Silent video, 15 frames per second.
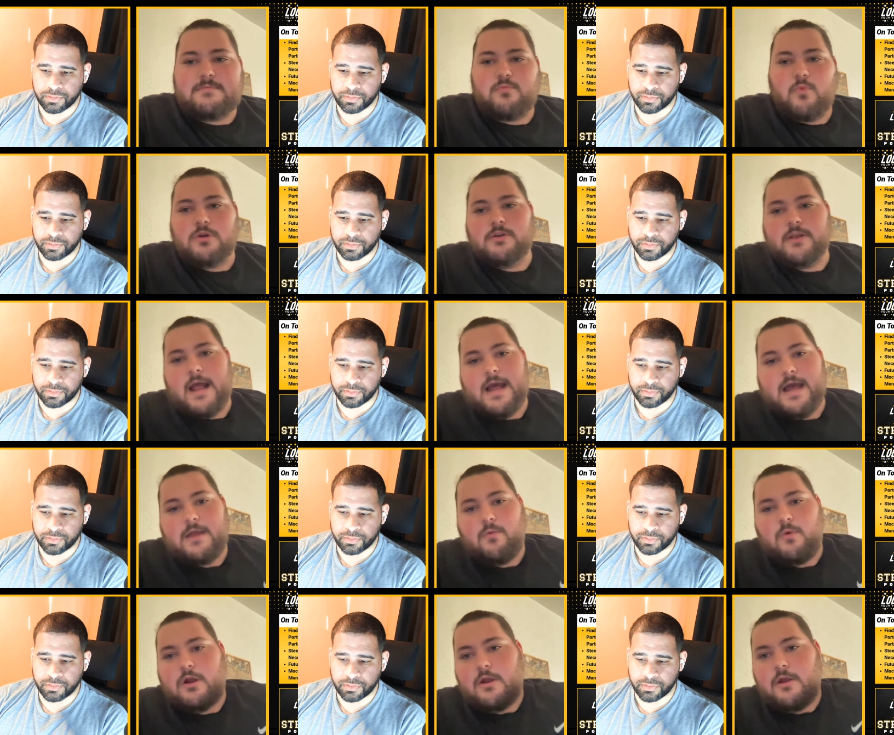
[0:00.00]
Speaker 1: one guy
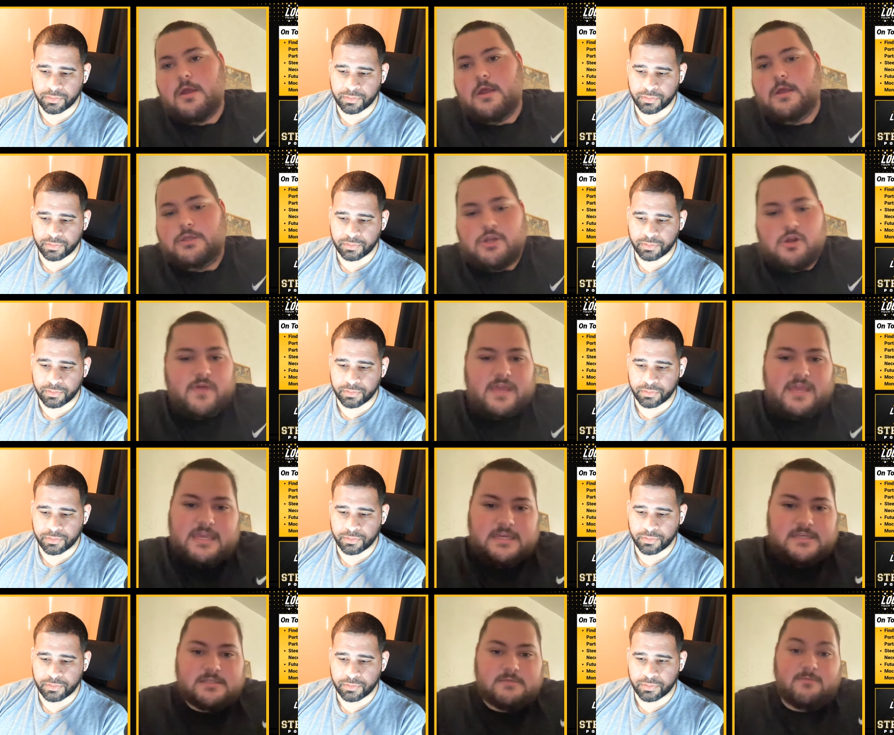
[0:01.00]
where you know they
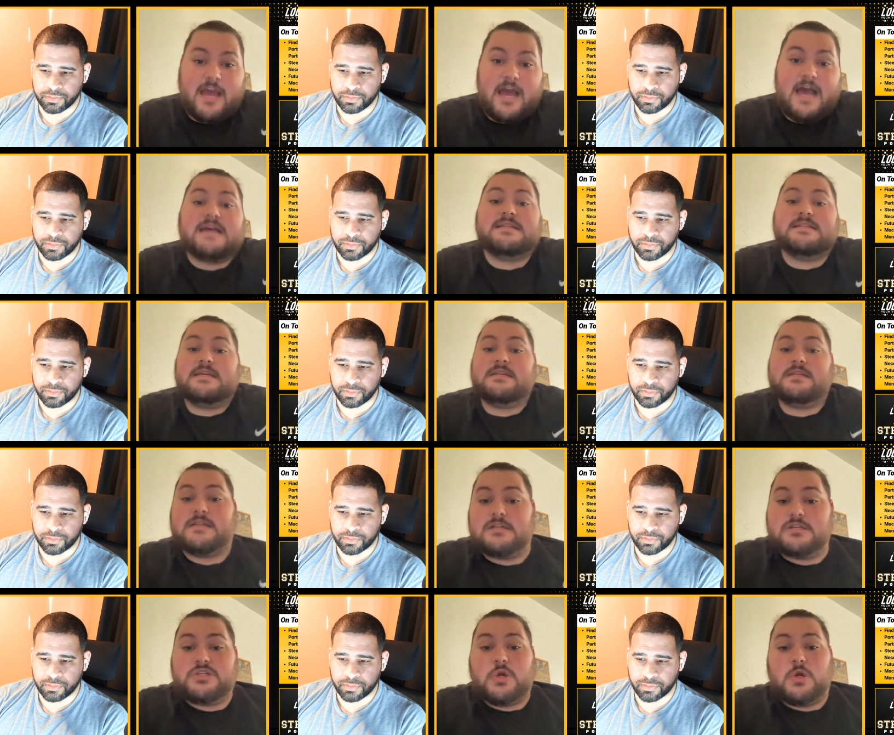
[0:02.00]
ease some guys into
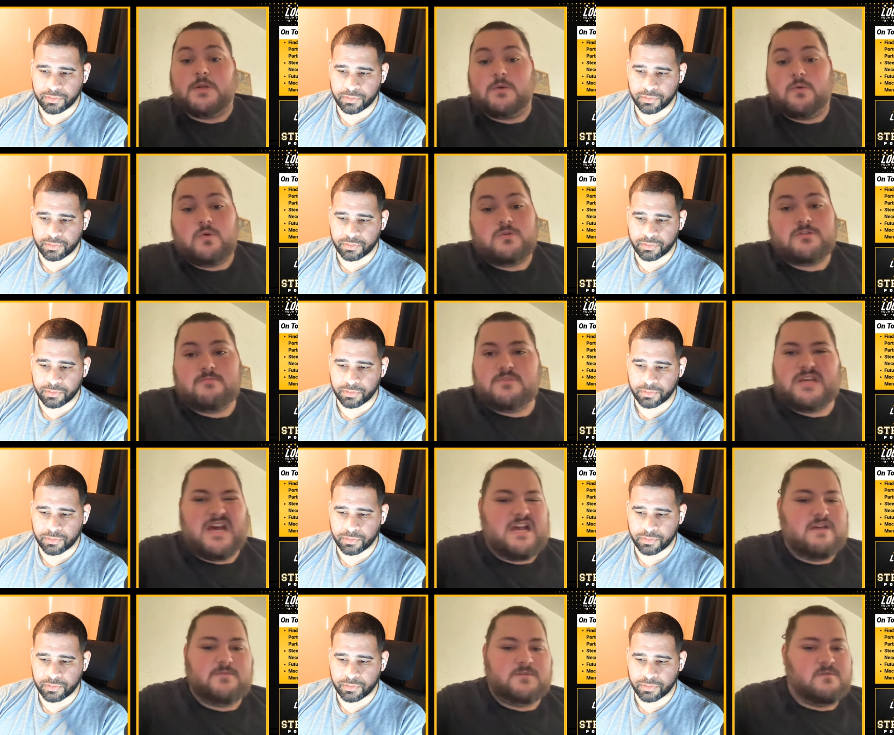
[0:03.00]
their starting role
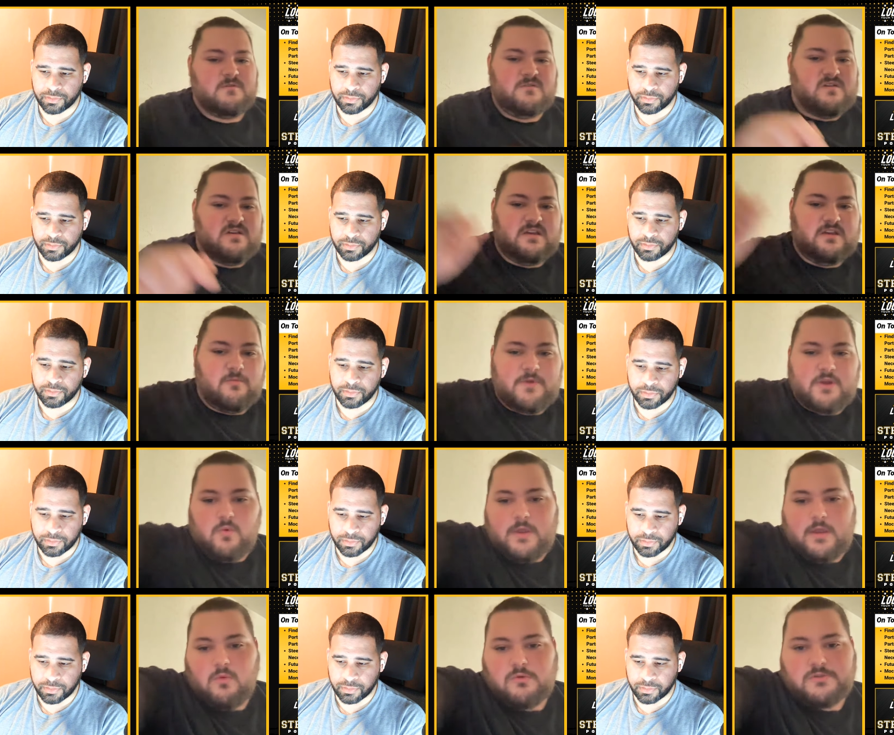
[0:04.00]
sometimes. He'll be a
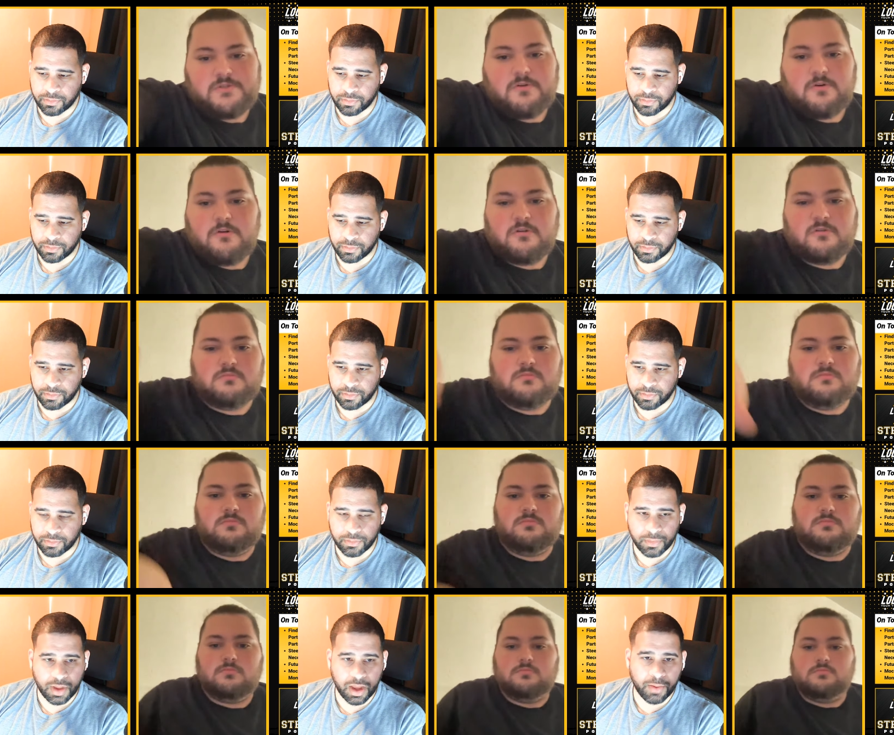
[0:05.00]
week one starter.
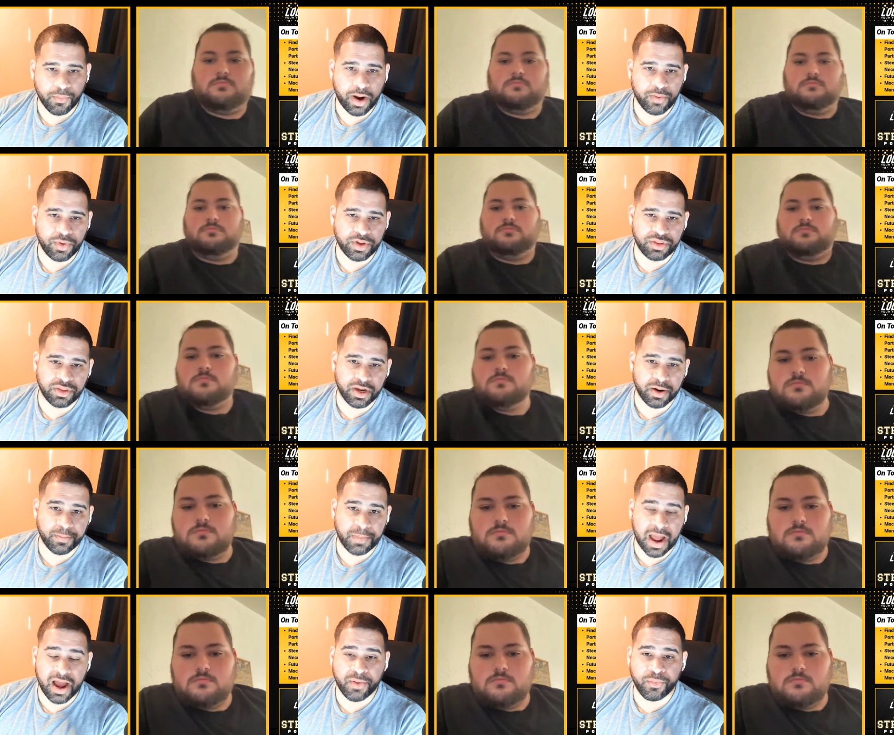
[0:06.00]
Speaker 2: I'm right with you
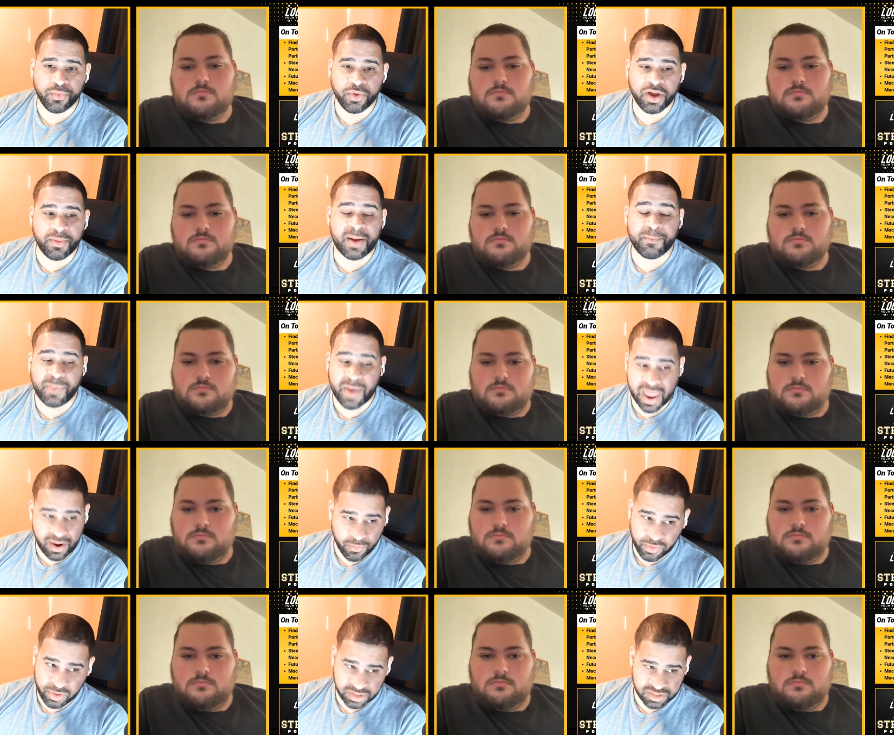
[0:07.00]
there. I'm uh, um,
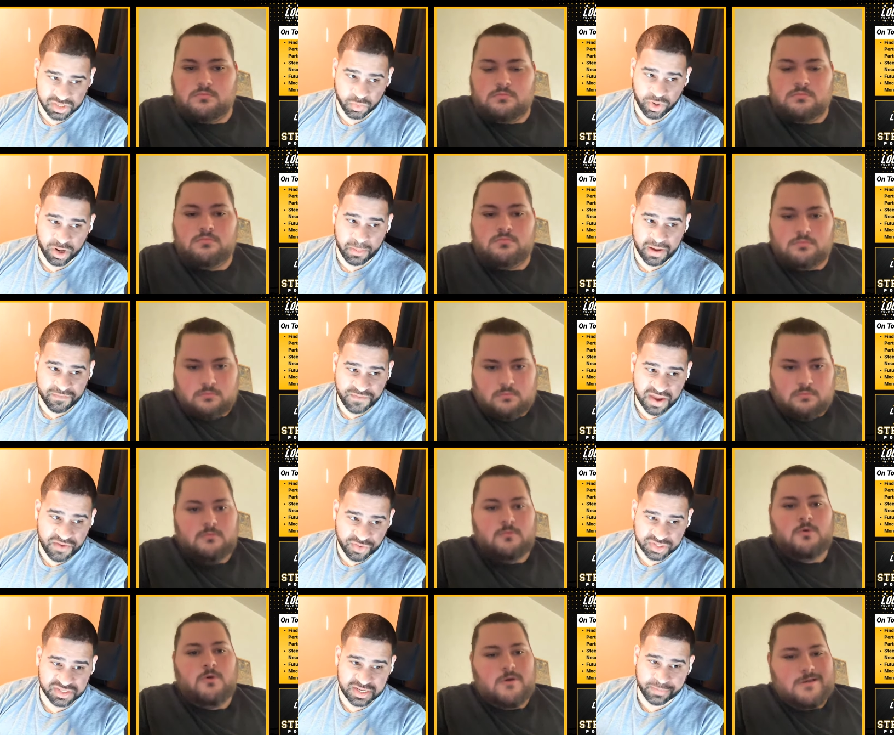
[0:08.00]
Peyton Wilson's one of my
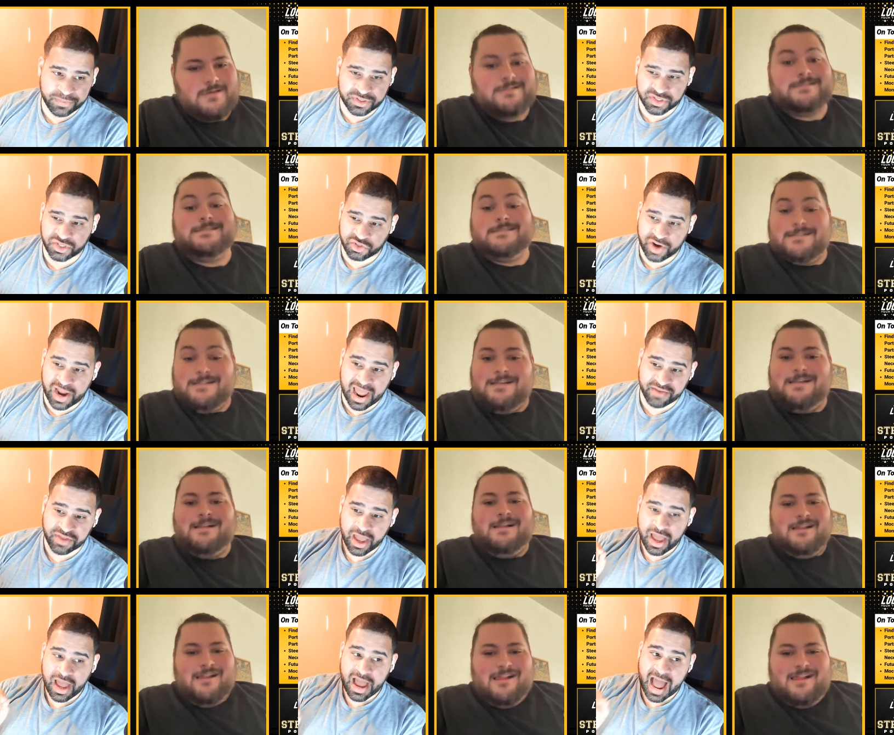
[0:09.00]
favorite sleepers of the
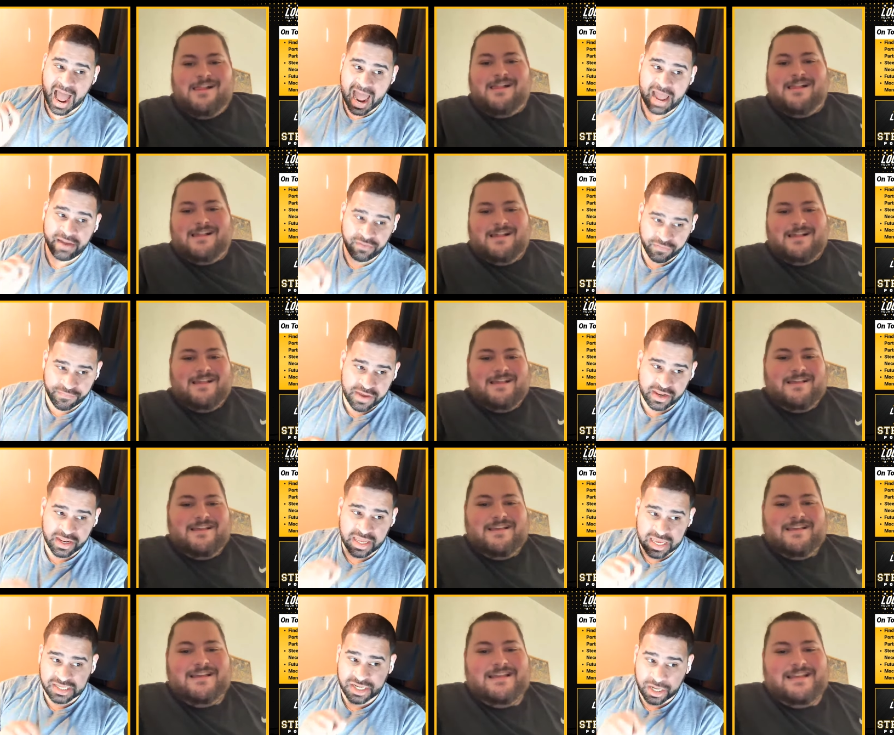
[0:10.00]
draft. I have a
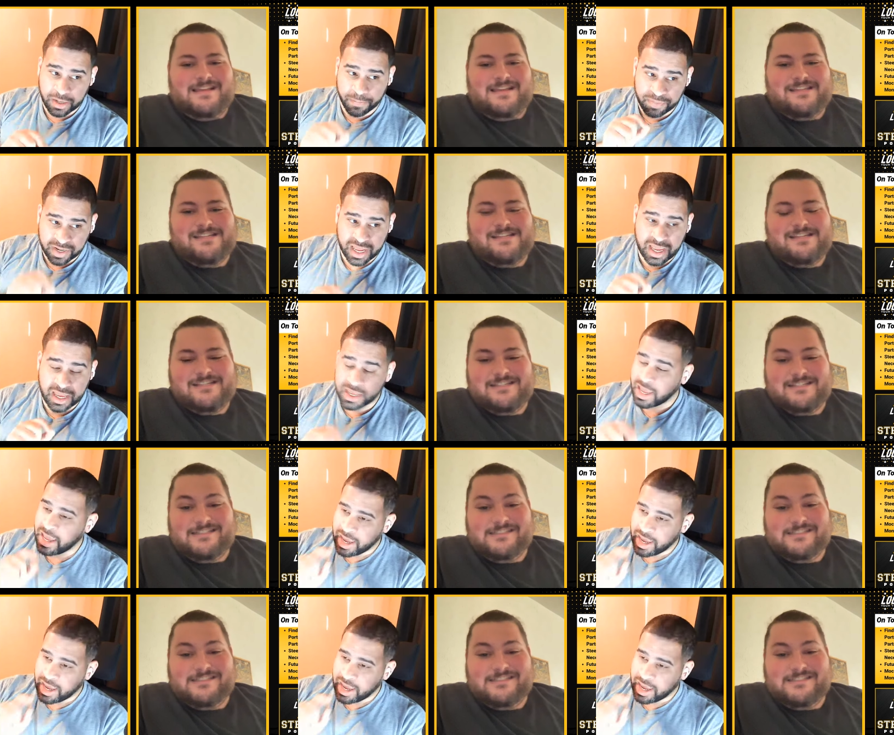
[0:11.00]
feeling he's going to play. He